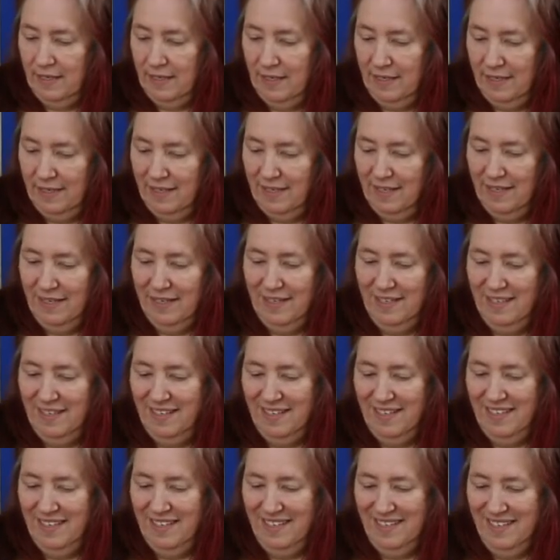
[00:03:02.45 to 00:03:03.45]

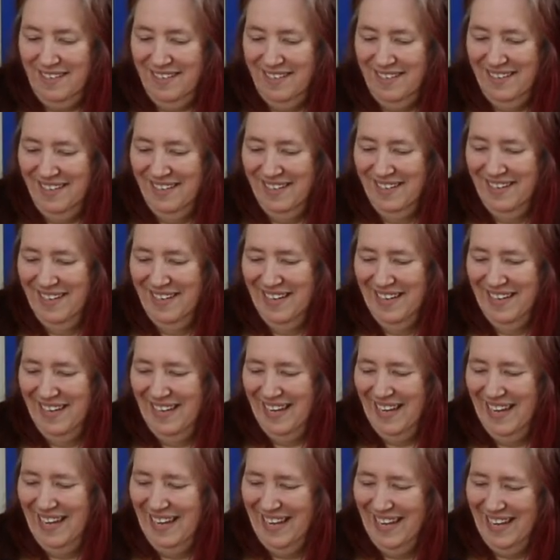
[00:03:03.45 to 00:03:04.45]

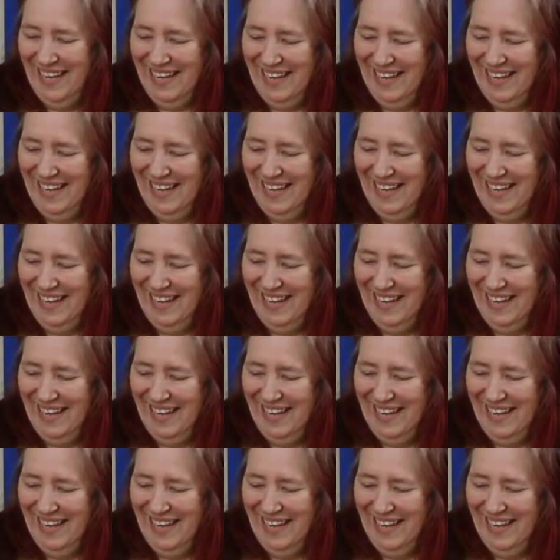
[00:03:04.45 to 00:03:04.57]
No words are spoken by the person on screen.